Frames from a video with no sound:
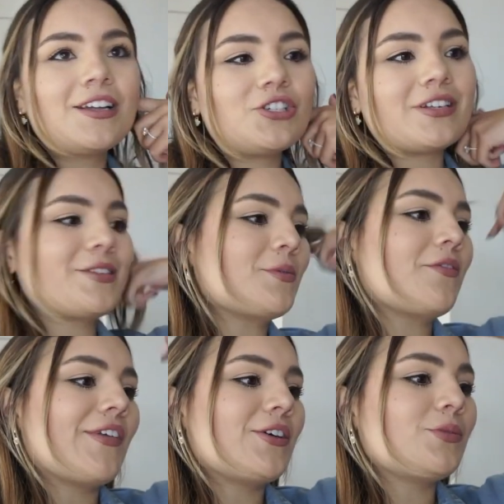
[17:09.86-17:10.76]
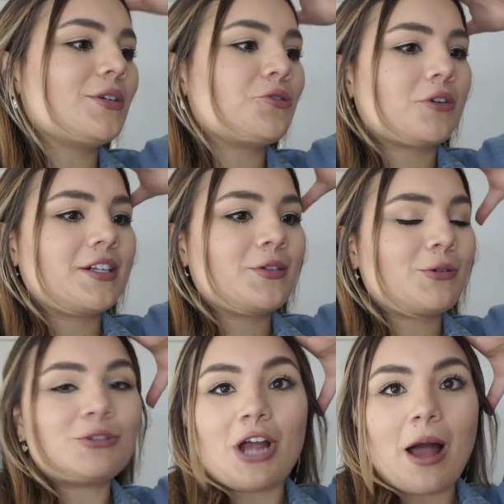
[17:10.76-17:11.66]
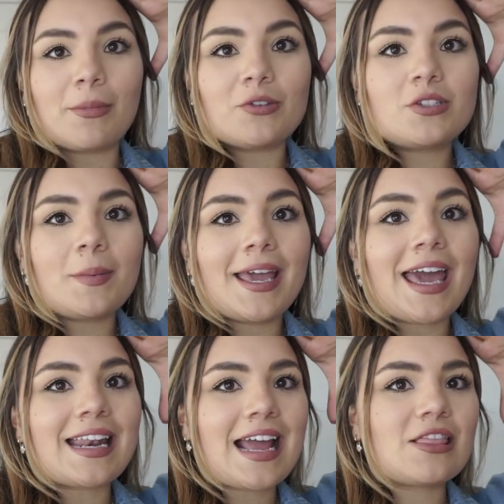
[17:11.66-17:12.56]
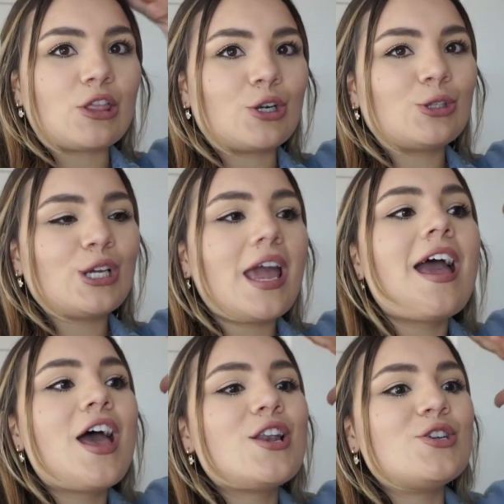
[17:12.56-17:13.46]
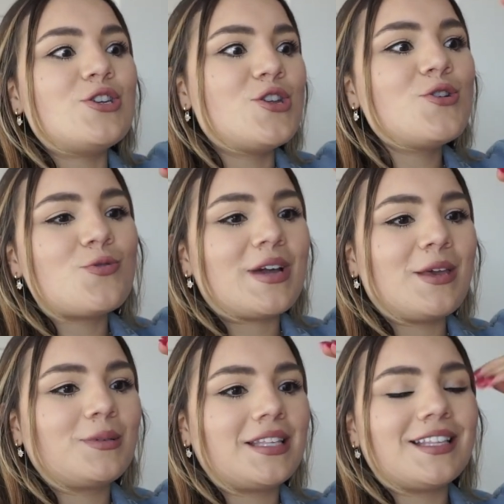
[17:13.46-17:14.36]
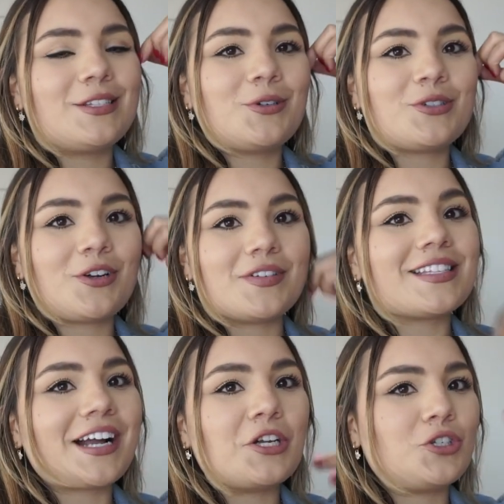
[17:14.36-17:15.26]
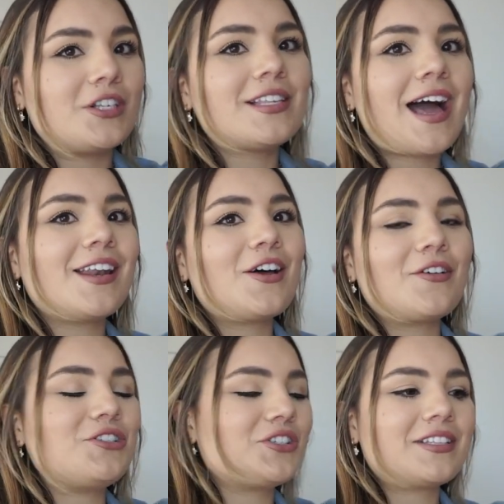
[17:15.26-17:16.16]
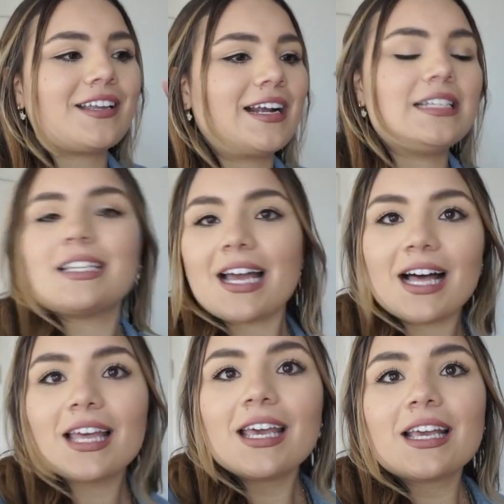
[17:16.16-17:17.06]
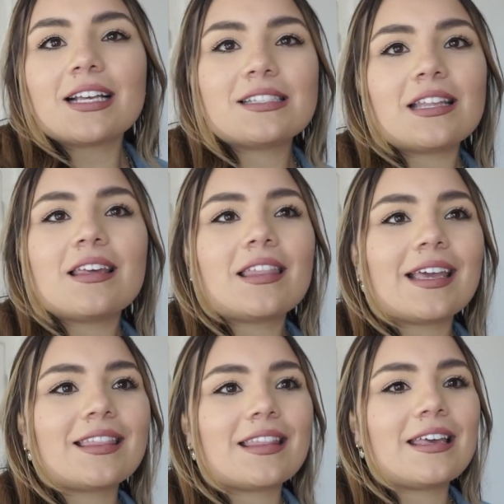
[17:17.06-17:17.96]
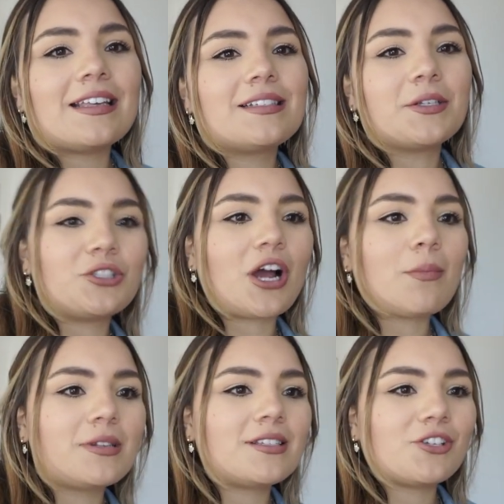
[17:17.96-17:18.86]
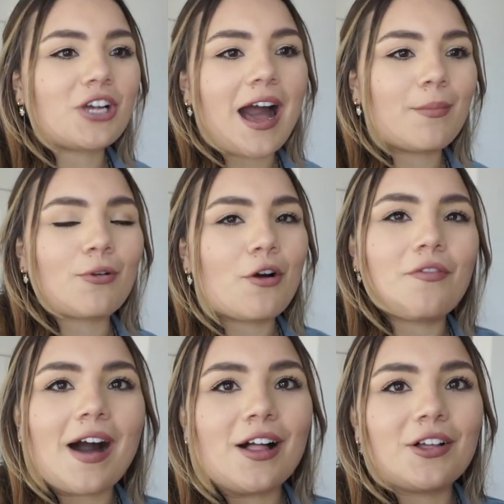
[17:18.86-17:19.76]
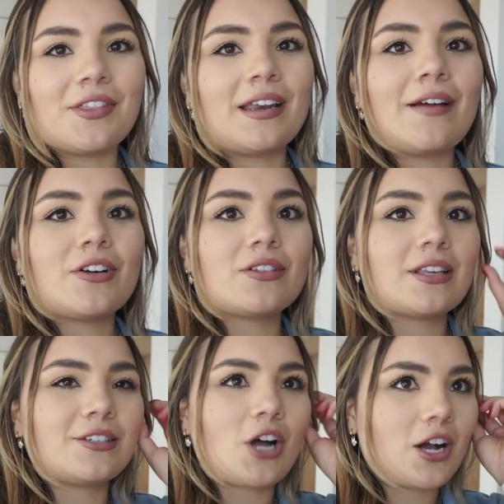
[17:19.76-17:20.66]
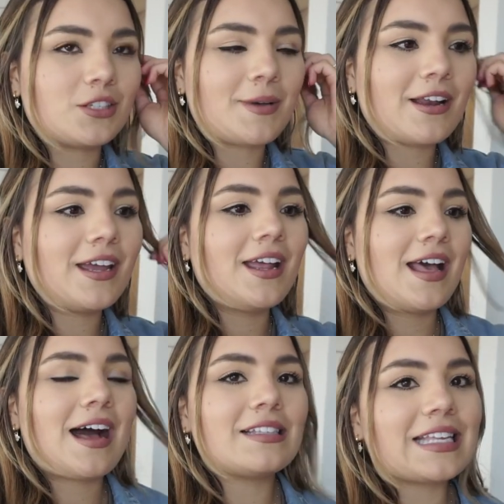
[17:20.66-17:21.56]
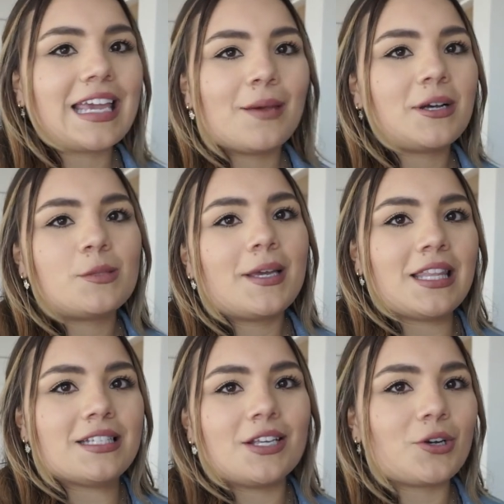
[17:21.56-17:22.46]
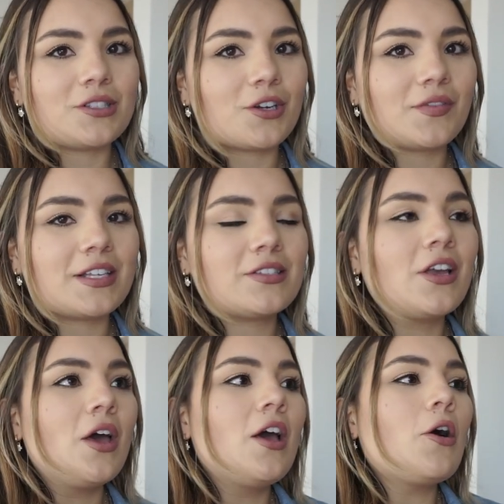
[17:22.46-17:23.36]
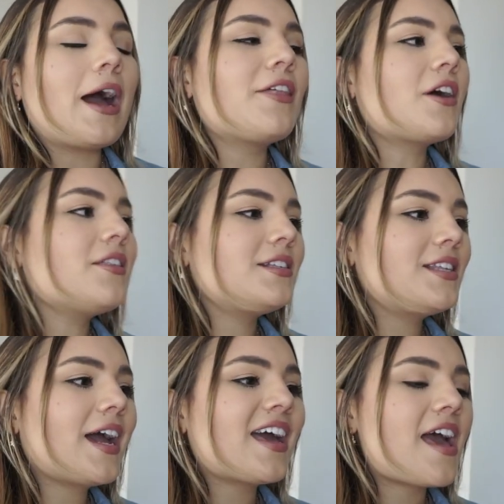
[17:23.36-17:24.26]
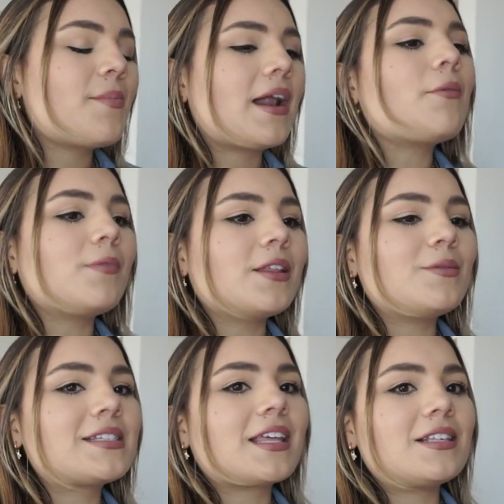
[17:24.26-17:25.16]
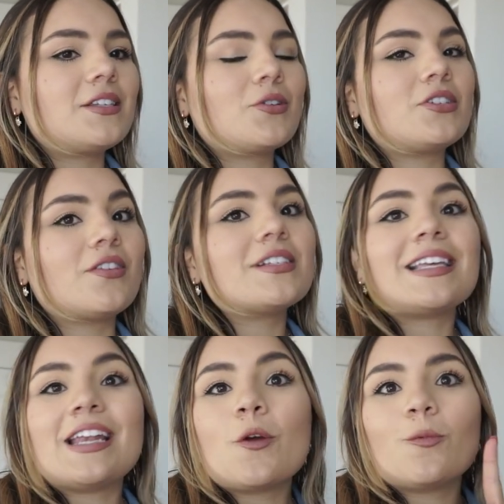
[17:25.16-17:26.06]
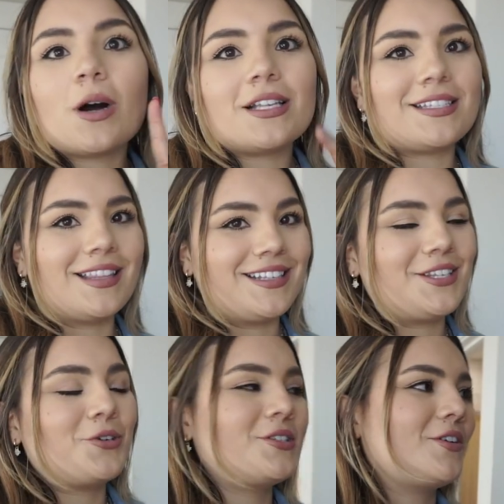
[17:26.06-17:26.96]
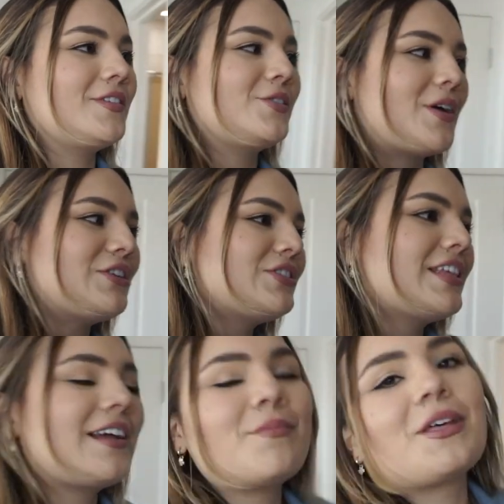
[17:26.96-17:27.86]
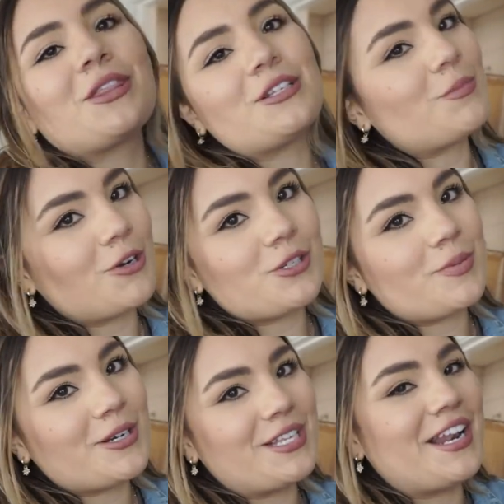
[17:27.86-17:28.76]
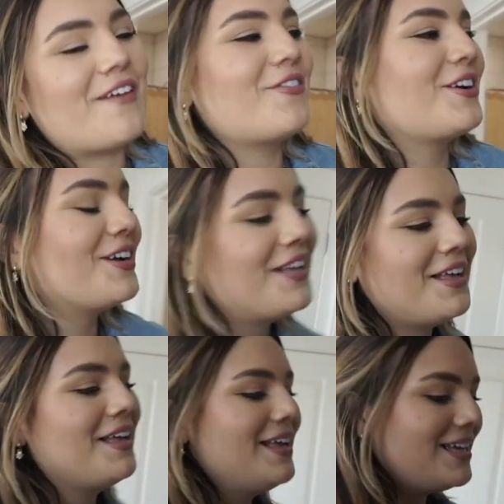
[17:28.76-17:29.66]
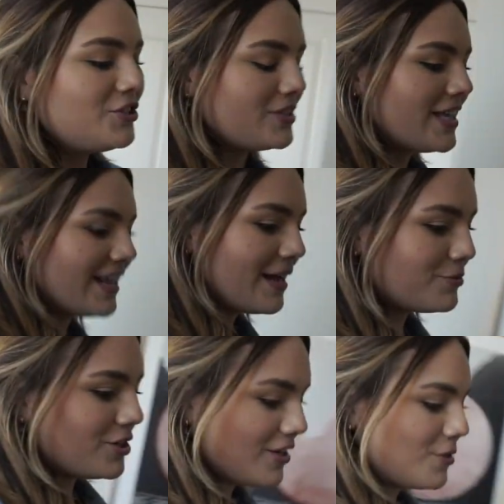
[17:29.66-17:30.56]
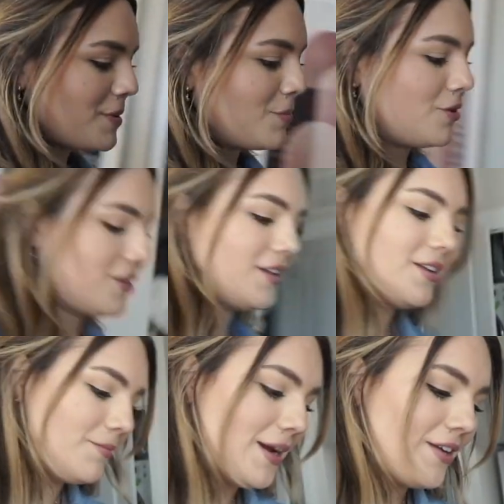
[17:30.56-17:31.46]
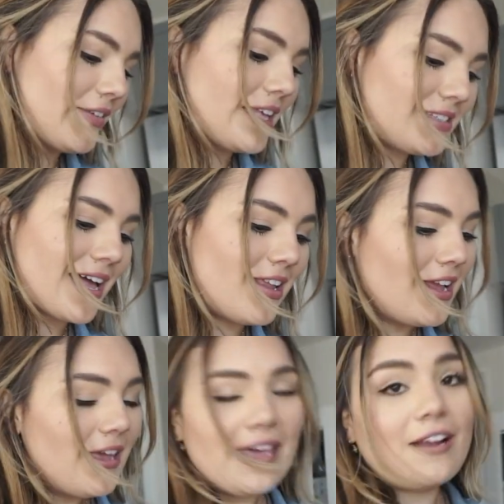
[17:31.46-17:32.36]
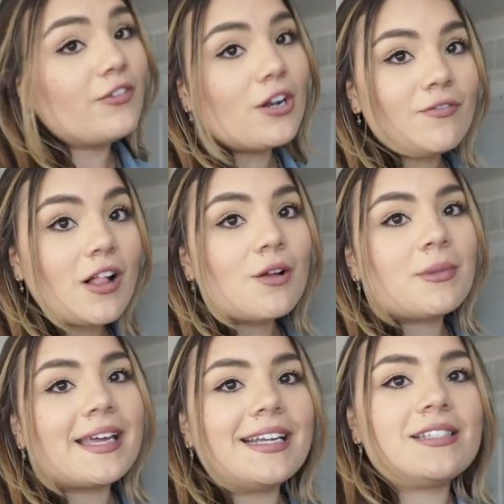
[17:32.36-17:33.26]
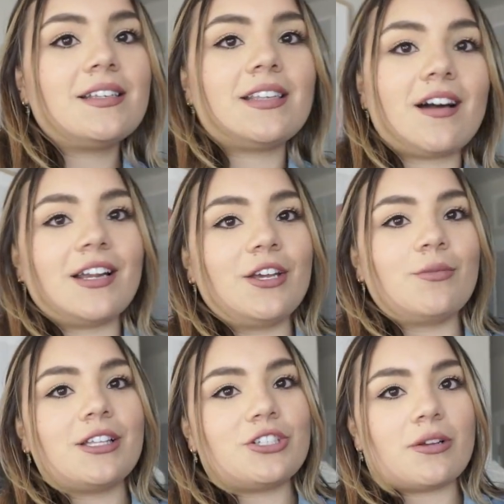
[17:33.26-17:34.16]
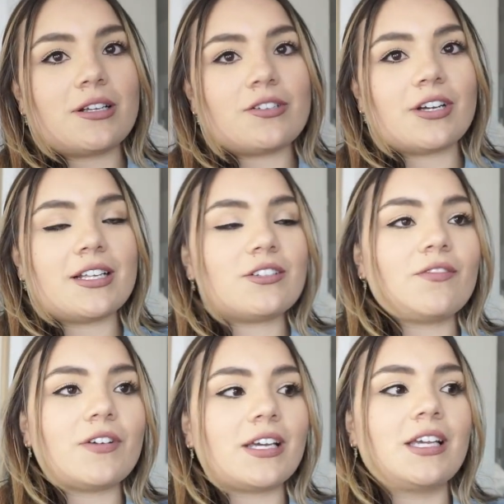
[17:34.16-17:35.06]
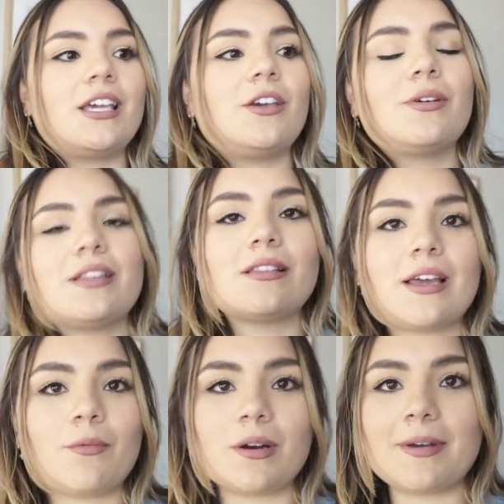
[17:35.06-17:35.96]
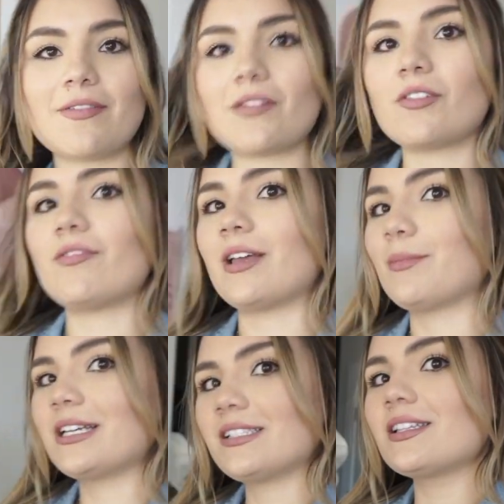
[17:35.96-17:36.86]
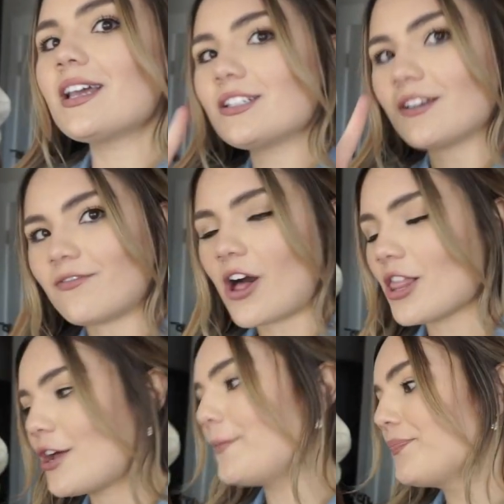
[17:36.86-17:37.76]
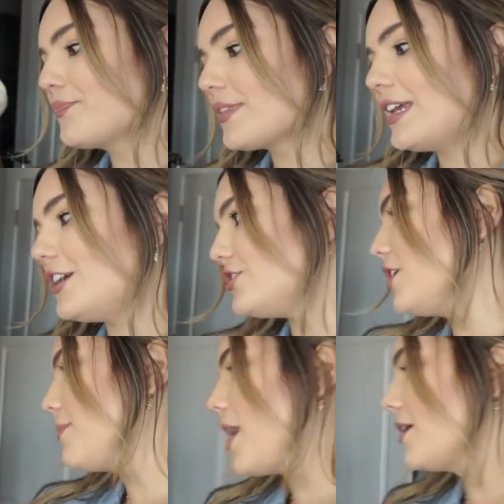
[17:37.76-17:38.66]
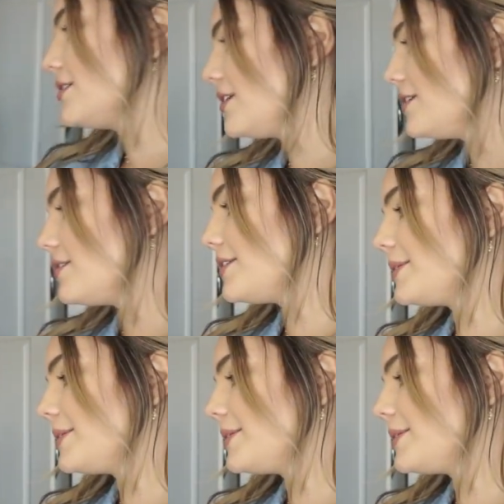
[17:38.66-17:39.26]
just revealed what Jordan's old job used to be. And I literally knew he was in the Secret Service. Like, I just had an idea because like his job was such high profile and they never like talked about it. I was like, he must be in the Secret Service. I thought the CIA, but I really was like the Secret Service, and he was in the Secret Service. So I just think I'm like the smartest person ever. Just kidding. I'm sure other people might have guessed that. And if you don't follow Melina Ciciotti, you really should, because her kids are freaking cute and like one of my favorite families to follow. Here's our boxes.